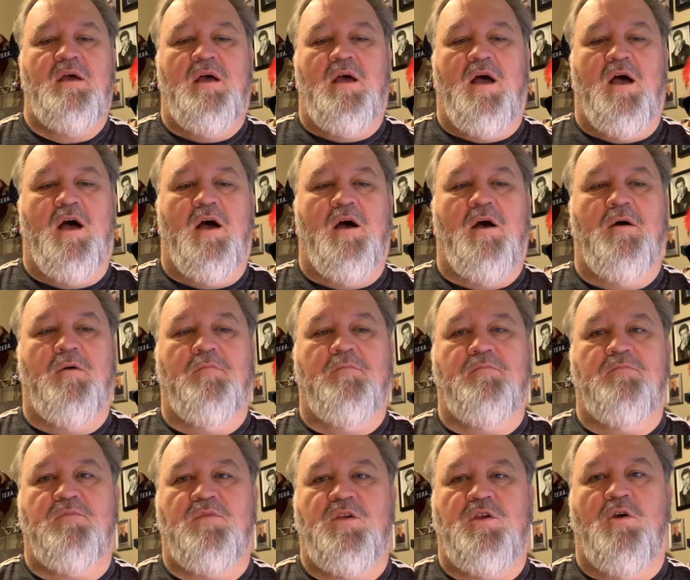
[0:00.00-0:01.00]

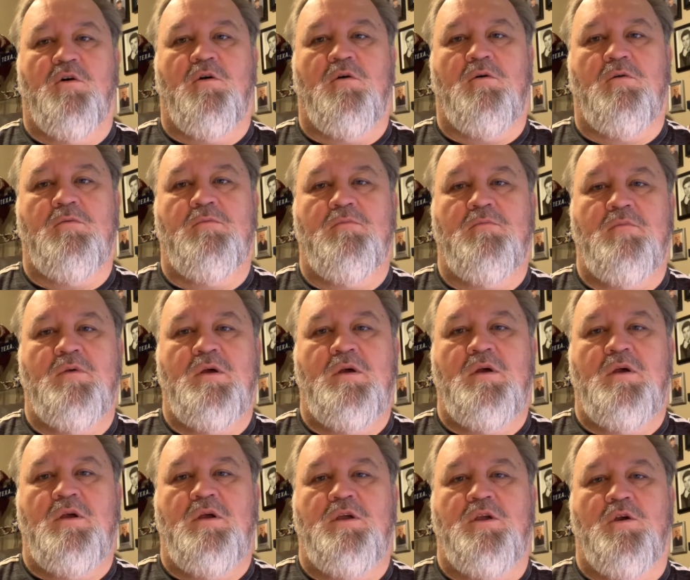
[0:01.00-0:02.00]
um, you'll
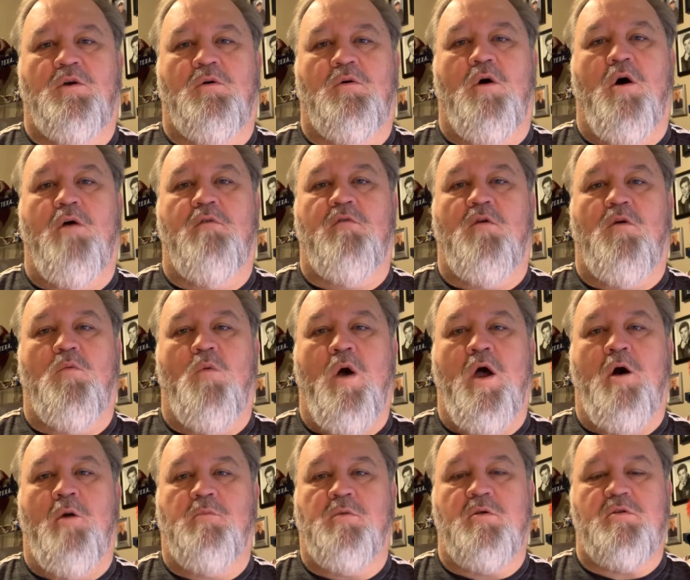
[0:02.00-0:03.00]
you'll
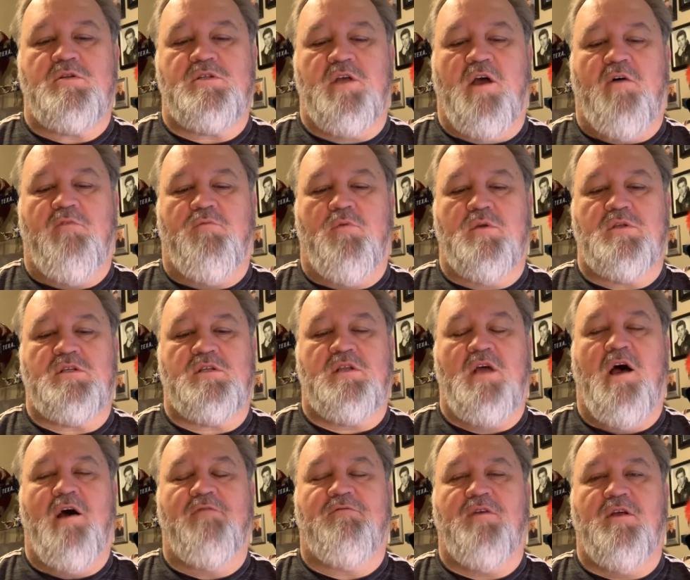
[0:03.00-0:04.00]
overwhelm yourself with
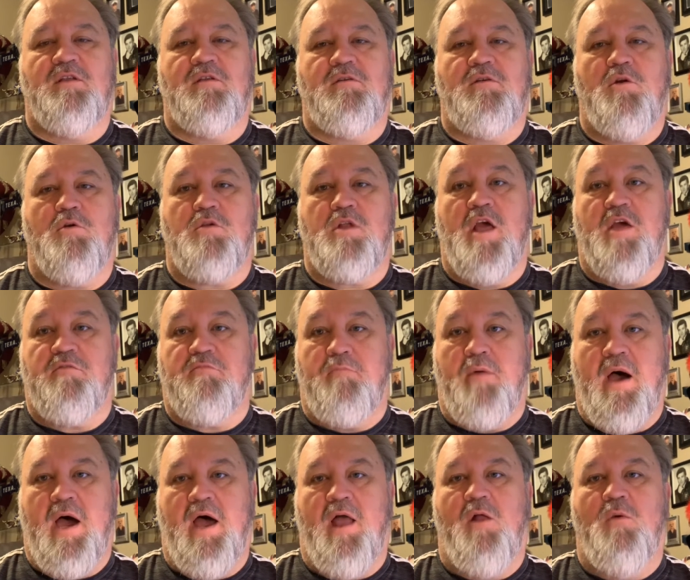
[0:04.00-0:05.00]
stuff and your death
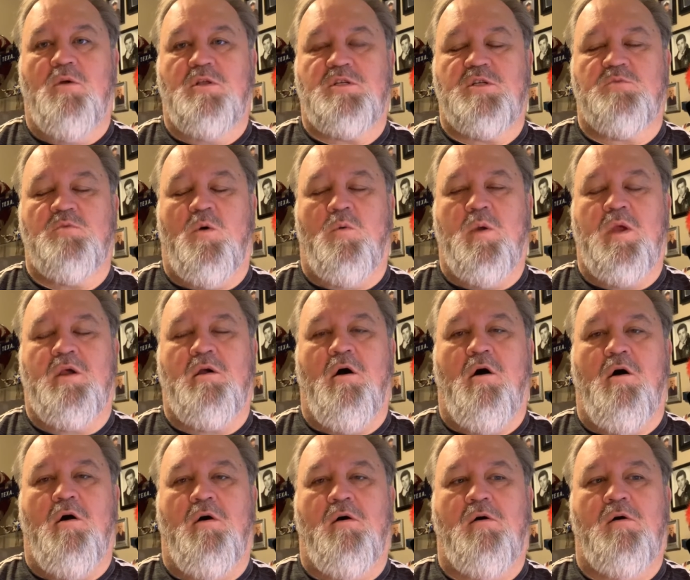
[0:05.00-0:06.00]
pile, which is what we
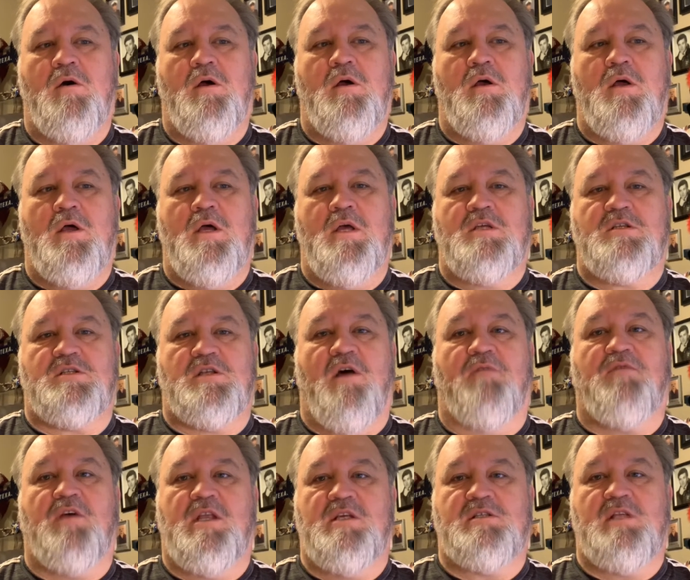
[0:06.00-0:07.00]
call
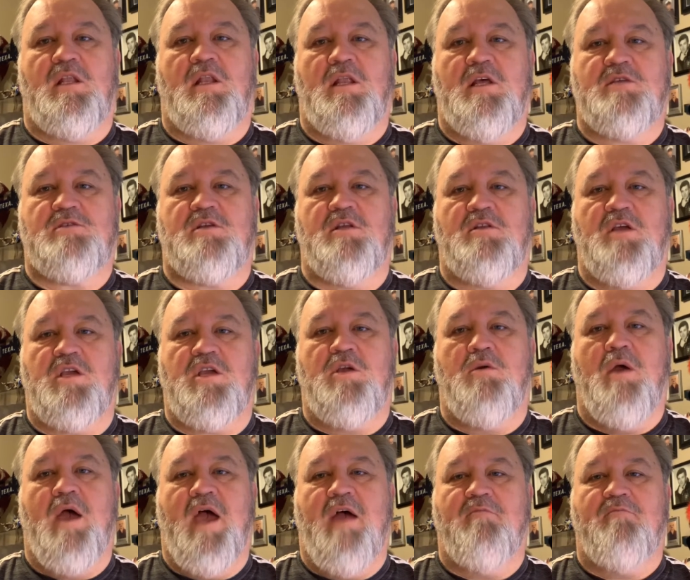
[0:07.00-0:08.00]
stuff that isn't listed that you
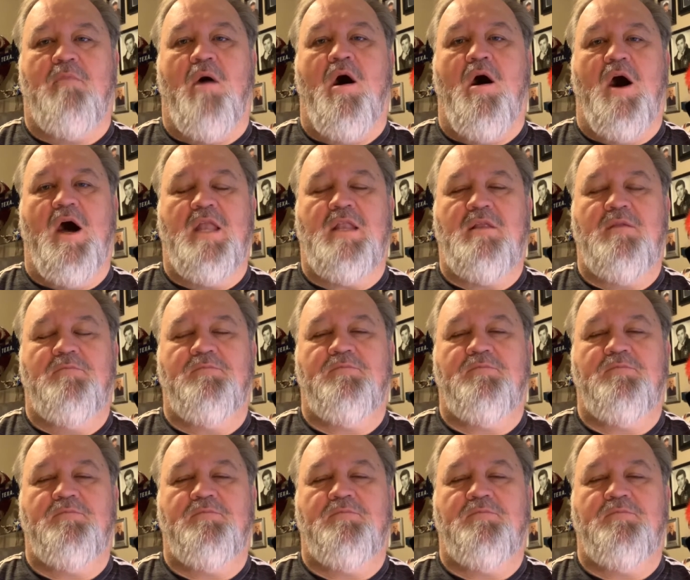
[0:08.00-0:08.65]
have bought